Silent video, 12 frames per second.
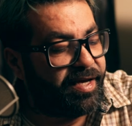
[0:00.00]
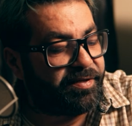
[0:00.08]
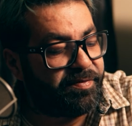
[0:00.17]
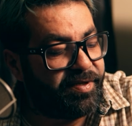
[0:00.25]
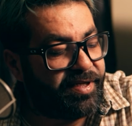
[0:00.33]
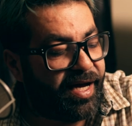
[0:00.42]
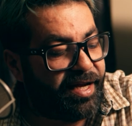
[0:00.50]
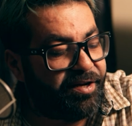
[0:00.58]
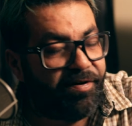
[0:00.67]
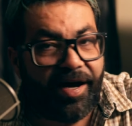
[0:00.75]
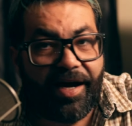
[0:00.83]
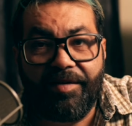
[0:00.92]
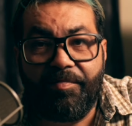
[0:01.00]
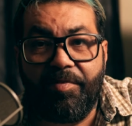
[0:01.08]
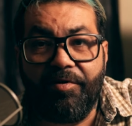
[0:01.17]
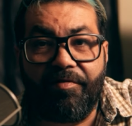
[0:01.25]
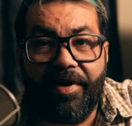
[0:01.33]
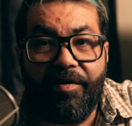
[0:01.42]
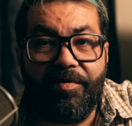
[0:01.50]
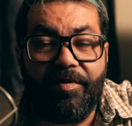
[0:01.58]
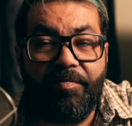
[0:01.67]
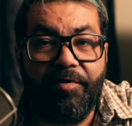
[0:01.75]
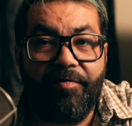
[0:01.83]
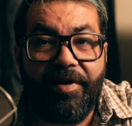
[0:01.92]
next one, I know I had the Blu-ray when the
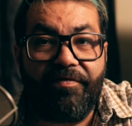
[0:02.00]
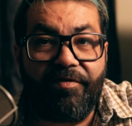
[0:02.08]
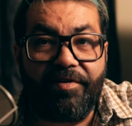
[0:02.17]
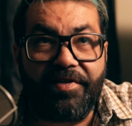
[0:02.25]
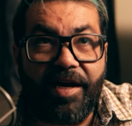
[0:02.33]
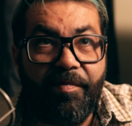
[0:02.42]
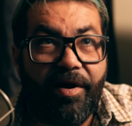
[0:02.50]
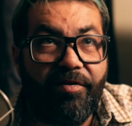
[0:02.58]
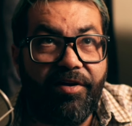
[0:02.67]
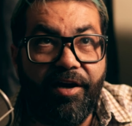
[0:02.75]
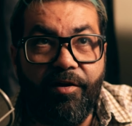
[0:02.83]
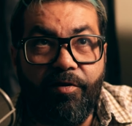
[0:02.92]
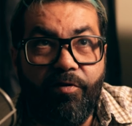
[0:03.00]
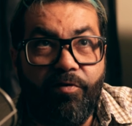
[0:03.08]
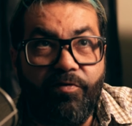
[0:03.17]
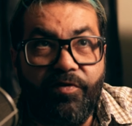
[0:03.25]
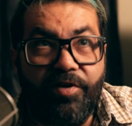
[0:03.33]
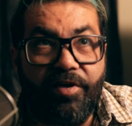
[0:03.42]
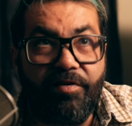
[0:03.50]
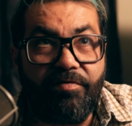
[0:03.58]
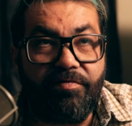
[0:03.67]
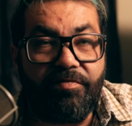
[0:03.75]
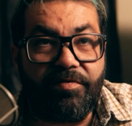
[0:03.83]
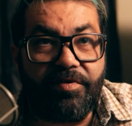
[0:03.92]
Blu-ray first came out years
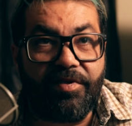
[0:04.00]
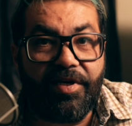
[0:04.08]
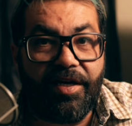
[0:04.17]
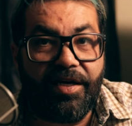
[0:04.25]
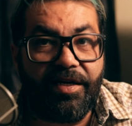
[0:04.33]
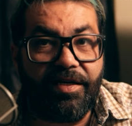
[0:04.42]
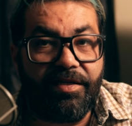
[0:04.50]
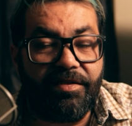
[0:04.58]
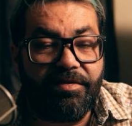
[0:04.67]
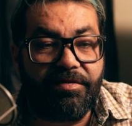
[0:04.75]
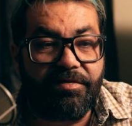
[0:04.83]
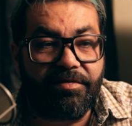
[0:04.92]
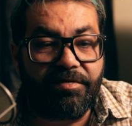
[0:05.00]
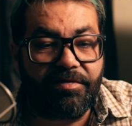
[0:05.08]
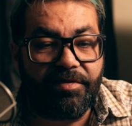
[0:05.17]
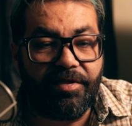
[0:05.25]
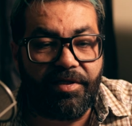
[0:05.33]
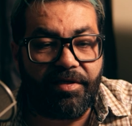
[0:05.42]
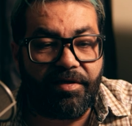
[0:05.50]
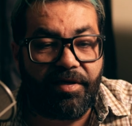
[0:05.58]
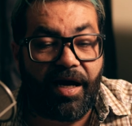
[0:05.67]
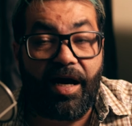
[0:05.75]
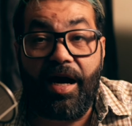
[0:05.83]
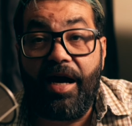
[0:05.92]
ago, and you know,
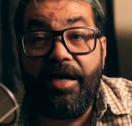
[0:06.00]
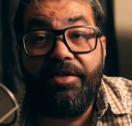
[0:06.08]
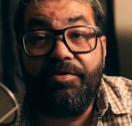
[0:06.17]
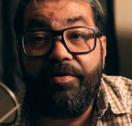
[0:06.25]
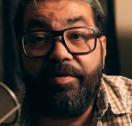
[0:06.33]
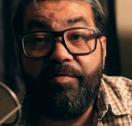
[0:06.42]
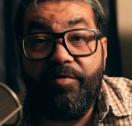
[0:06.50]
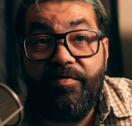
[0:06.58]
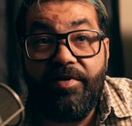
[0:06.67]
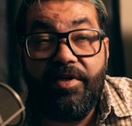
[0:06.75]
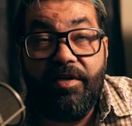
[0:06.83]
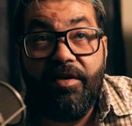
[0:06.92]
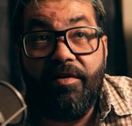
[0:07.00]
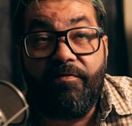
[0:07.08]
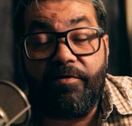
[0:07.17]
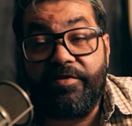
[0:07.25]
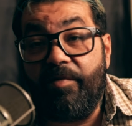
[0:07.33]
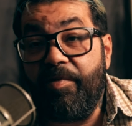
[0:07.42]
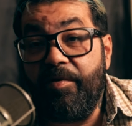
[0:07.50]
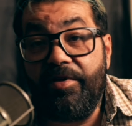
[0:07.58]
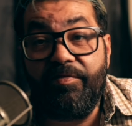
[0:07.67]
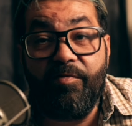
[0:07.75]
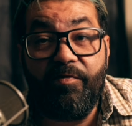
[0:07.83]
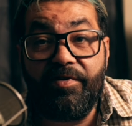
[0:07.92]
I enjoyed the movie. For some people,
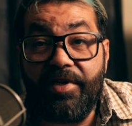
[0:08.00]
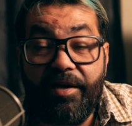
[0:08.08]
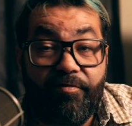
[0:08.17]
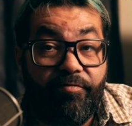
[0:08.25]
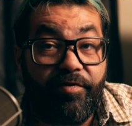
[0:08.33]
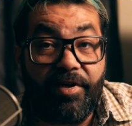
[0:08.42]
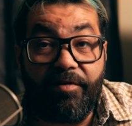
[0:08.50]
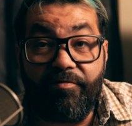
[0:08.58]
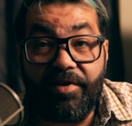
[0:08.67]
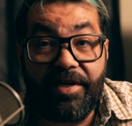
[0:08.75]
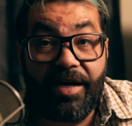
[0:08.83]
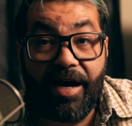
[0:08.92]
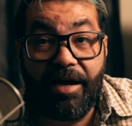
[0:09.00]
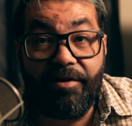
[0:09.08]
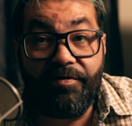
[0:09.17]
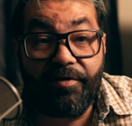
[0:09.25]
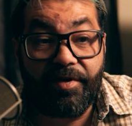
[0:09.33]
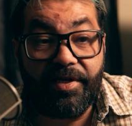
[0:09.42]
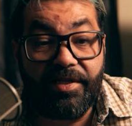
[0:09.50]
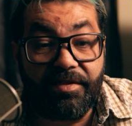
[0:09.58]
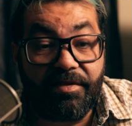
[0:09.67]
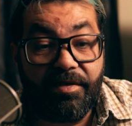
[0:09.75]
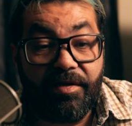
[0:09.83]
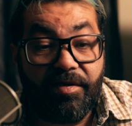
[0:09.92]
this movie is like really, really high on their
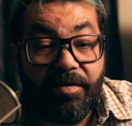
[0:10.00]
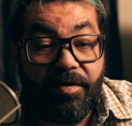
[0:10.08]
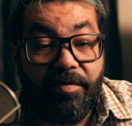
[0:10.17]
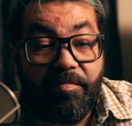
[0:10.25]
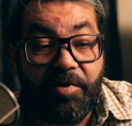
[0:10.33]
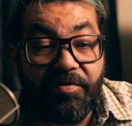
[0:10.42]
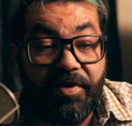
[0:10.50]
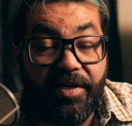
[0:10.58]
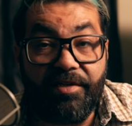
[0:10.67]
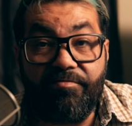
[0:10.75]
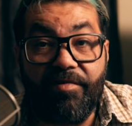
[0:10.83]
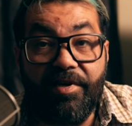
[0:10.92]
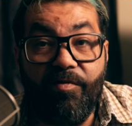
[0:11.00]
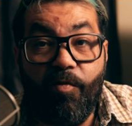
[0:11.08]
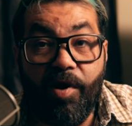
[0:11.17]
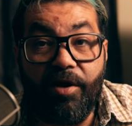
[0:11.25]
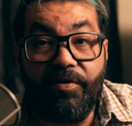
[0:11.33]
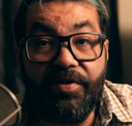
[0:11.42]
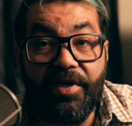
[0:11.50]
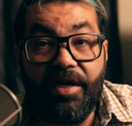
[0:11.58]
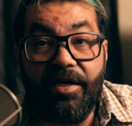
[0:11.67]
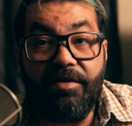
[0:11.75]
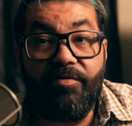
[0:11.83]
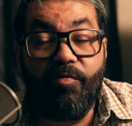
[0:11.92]
list because it is really well
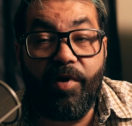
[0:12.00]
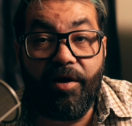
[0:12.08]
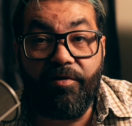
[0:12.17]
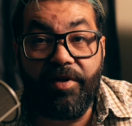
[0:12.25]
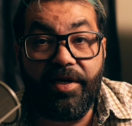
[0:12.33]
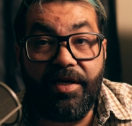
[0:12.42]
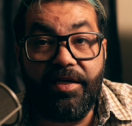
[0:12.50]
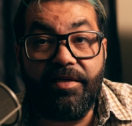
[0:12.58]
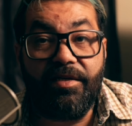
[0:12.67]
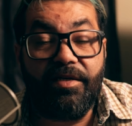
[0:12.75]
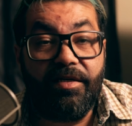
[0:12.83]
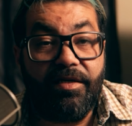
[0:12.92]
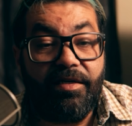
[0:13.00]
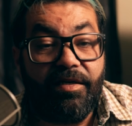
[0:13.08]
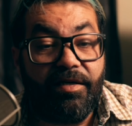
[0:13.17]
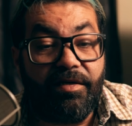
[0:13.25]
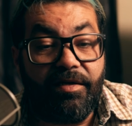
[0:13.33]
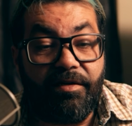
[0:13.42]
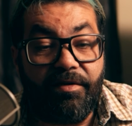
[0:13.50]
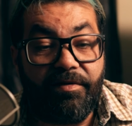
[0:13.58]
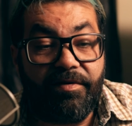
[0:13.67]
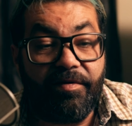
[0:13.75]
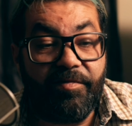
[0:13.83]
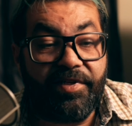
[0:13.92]
done, well lit. You know,
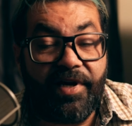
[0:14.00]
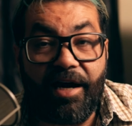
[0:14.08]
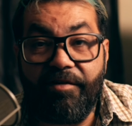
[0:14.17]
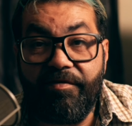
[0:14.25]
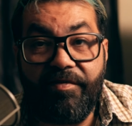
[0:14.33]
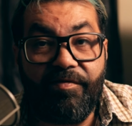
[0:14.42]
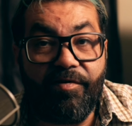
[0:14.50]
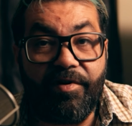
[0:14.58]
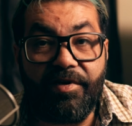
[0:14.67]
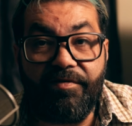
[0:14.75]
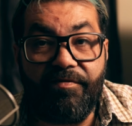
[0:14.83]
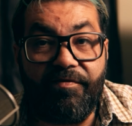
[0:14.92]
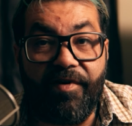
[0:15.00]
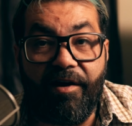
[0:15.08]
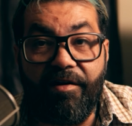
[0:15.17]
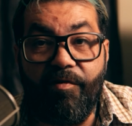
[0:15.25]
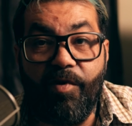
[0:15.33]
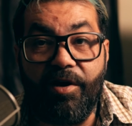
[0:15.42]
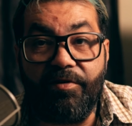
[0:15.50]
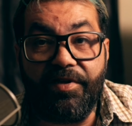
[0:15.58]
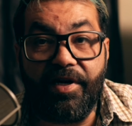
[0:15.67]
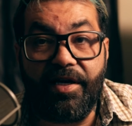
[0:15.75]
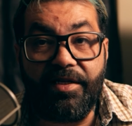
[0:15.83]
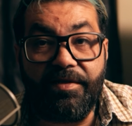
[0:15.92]
cinematography for it's very well
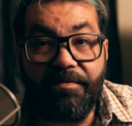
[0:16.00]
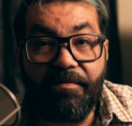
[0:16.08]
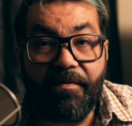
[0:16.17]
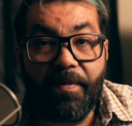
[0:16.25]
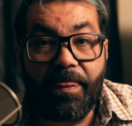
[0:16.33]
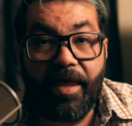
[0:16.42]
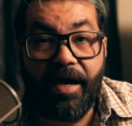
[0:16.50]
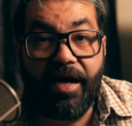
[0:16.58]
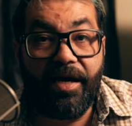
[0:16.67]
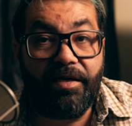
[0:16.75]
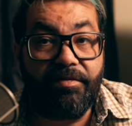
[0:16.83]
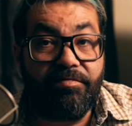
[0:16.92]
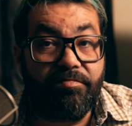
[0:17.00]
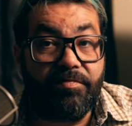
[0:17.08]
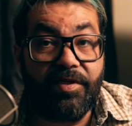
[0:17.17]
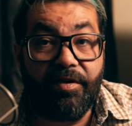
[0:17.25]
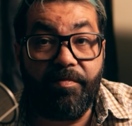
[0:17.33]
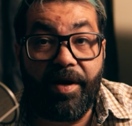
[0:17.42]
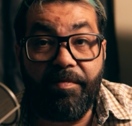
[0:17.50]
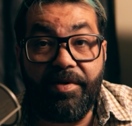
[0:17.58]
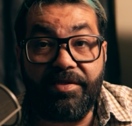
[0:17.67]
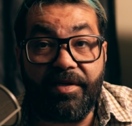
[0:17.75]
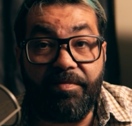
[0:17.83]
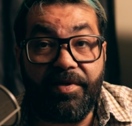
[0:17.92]
done, and you know, it might
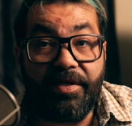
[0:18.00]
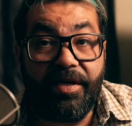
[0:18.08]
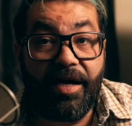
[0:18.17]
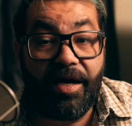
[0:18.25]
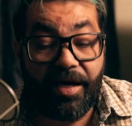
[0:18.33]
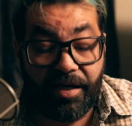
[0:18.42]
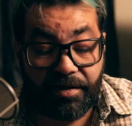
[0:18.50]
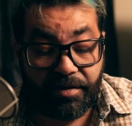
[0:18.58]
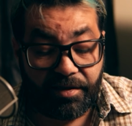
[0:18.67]
be something that